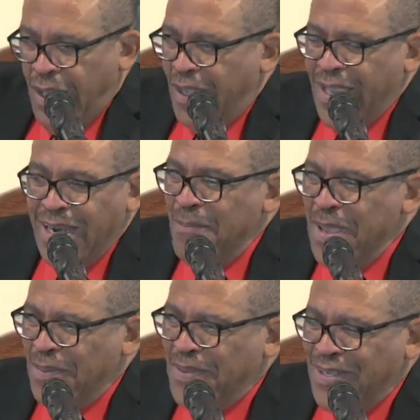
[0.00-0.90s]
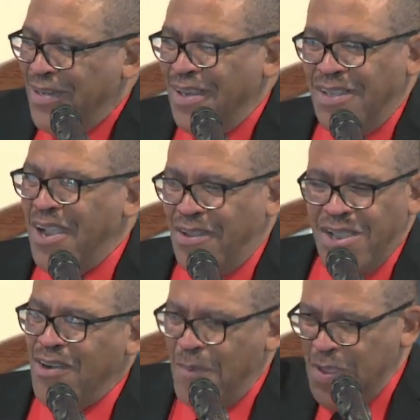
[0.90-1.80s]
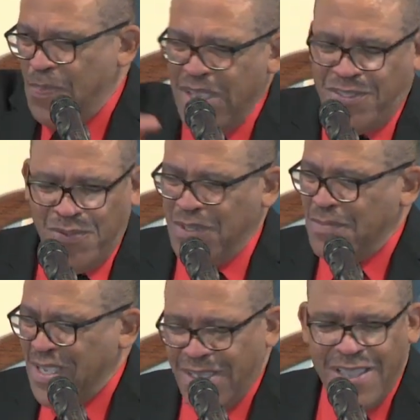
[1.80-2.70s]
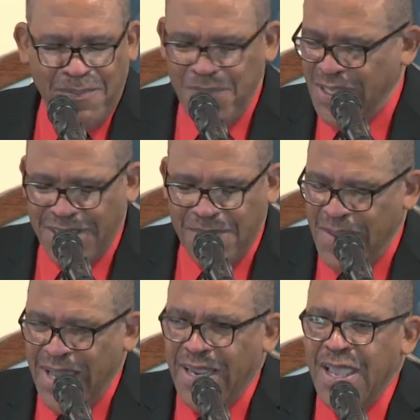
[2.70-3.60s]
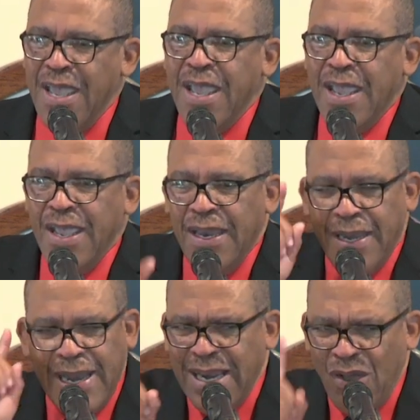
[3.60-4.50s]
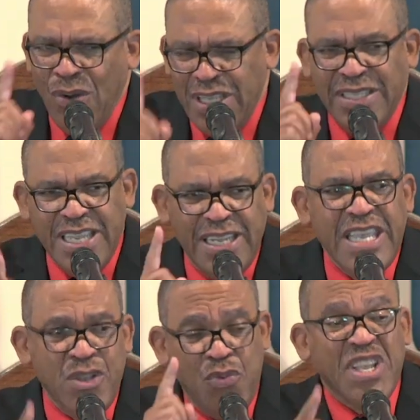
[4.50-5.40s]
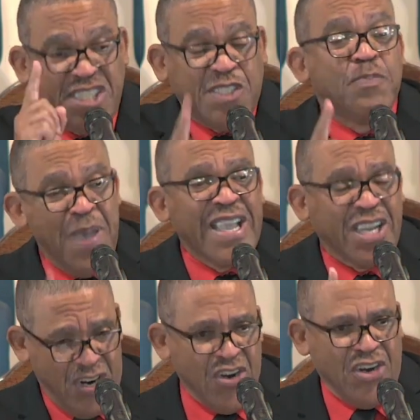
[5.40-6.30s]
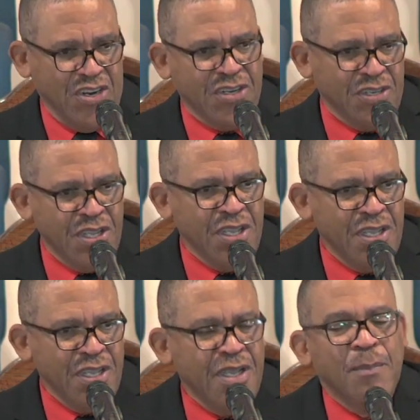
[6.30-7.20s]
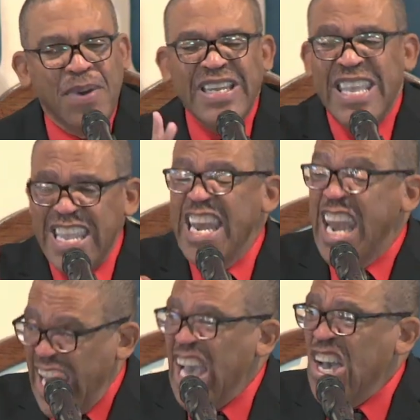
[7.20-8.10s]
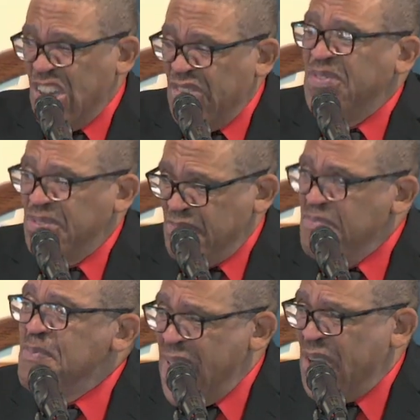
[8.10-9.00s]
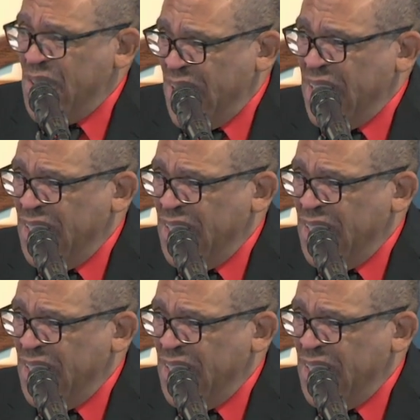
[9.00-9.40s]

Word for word: Can I man, look, y'all going to be patient with me. Help me somebody. Not only did he respect her, but he loved Mary.